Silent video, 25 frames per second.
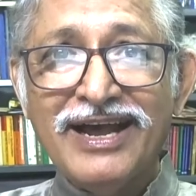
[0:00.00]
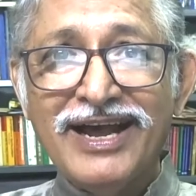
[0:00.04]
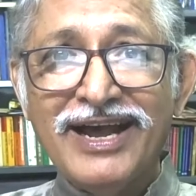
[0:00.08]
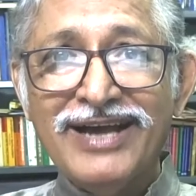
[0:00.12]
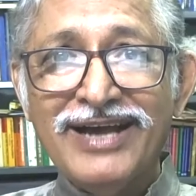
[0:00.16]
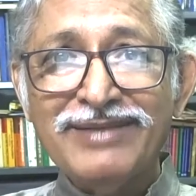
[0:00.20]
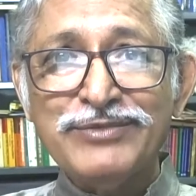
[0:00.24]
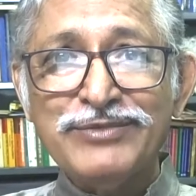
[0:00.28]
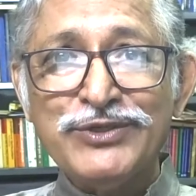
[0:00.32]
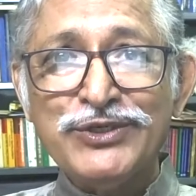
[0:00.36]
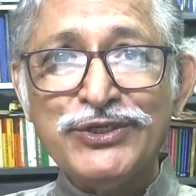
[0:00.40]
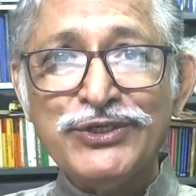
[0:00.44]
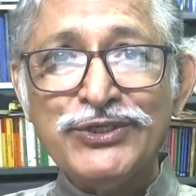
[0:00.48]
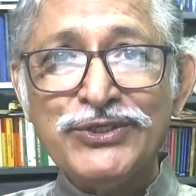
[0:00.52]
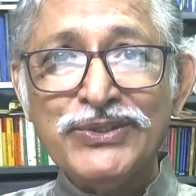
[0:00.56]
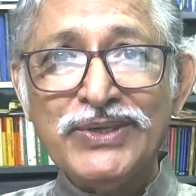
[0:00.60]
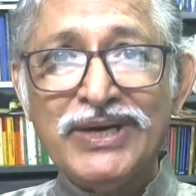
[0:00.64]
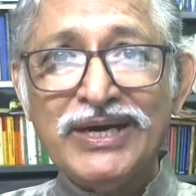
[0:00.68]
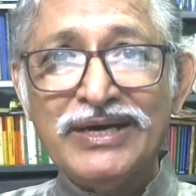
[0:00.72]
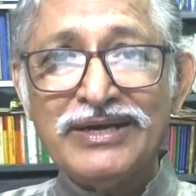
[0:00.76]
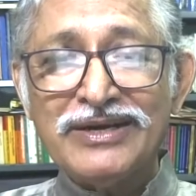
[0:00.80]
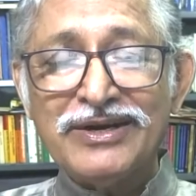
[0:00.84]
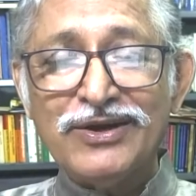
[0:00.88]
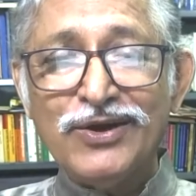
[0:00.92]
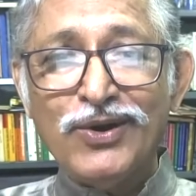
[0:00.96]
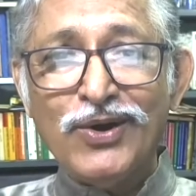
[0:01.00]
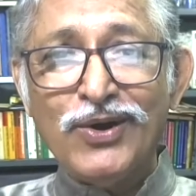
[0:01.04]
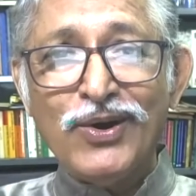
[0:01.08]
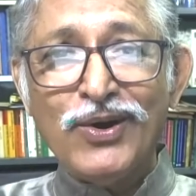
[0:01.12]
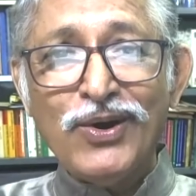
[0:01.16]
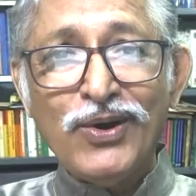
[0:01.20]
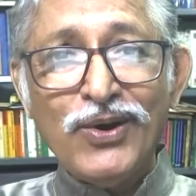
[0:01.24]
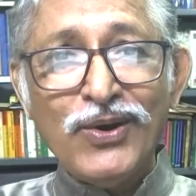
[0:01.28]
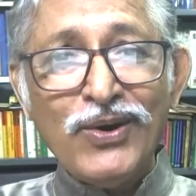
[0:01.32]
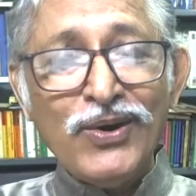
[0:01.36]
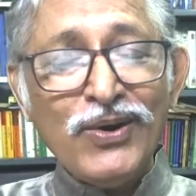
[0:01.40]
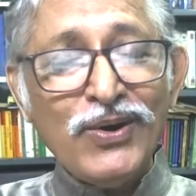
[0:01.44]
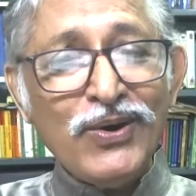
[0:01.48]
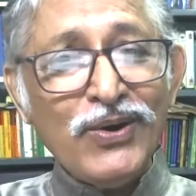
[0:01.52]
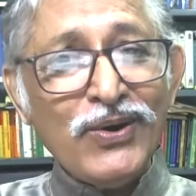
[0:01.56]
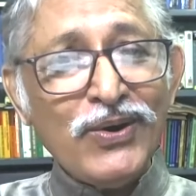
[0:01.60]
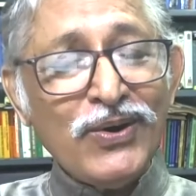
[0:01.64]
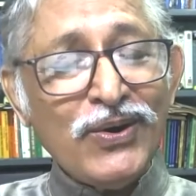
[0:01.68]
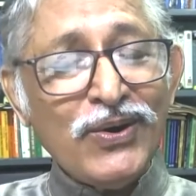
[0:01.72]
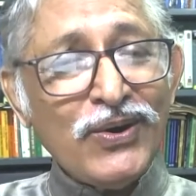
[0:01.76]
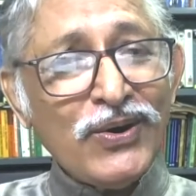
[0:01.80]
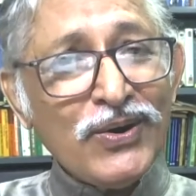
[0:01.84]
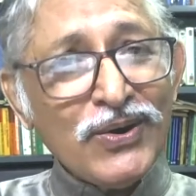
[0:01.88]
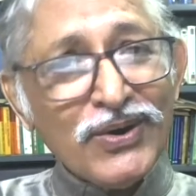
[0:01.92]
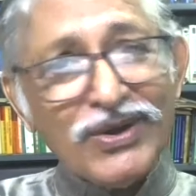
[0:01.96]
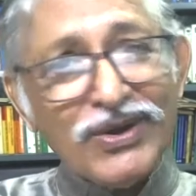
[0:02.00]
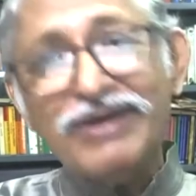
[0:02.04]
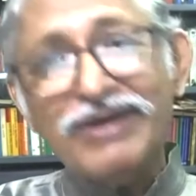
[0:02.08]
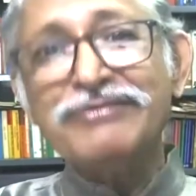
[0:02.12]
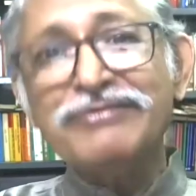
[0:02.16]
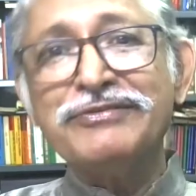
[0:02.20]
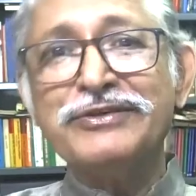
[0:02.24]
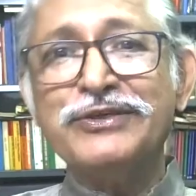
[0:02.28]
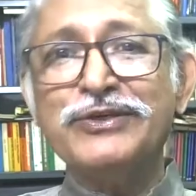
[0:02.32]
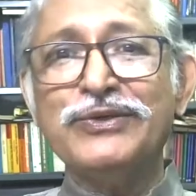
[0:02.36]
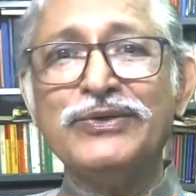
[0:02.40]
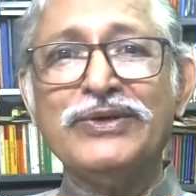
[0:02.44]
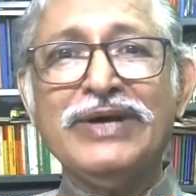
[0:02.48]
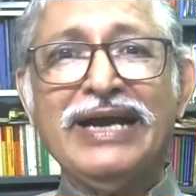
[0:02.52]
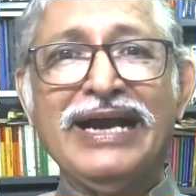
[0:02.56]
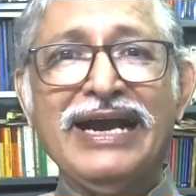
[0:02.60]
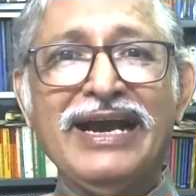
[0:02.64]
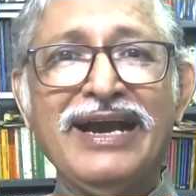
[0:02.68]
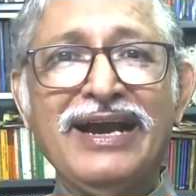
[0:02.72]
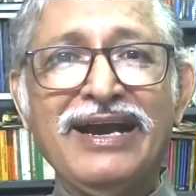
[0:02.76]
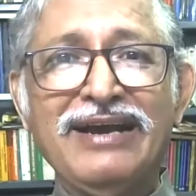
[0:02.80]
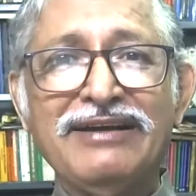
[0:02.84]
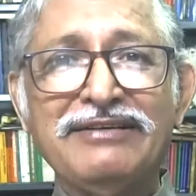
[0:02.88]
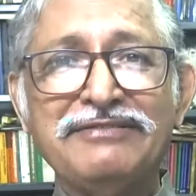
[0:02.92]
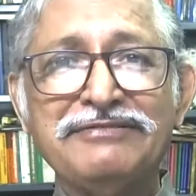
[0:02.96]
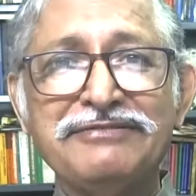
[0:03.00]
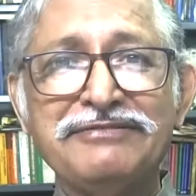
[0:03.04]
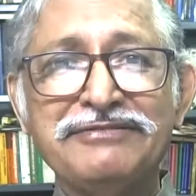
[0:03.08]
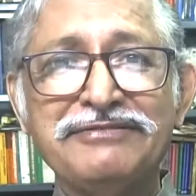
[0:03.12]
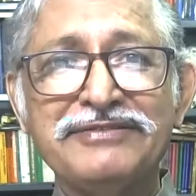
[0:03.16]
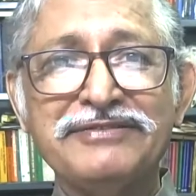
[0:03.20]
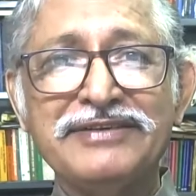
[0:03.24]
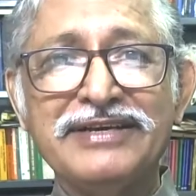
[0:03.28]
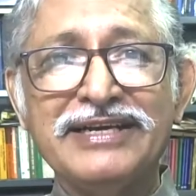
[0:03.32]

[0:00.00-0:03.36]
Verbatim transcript: I'm sure all of you have